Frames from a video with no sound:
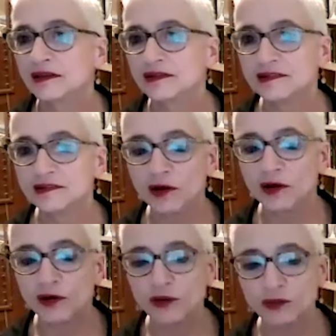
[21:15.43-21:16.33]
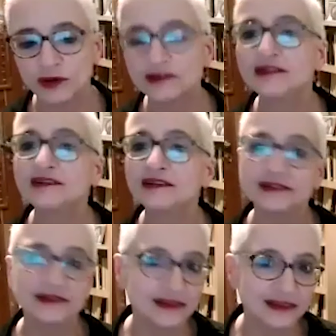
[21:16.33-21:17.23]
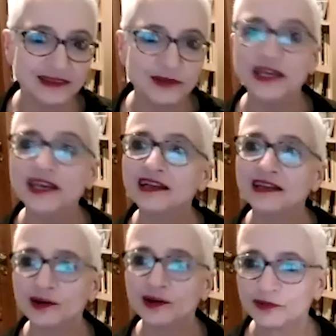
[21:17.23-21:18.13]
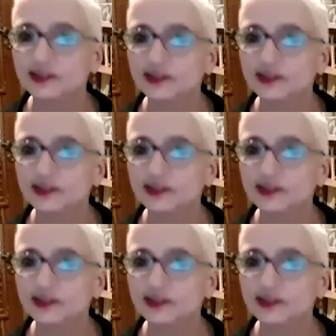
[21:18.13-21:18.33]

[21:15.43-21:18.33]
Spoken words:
So this is the beginning of the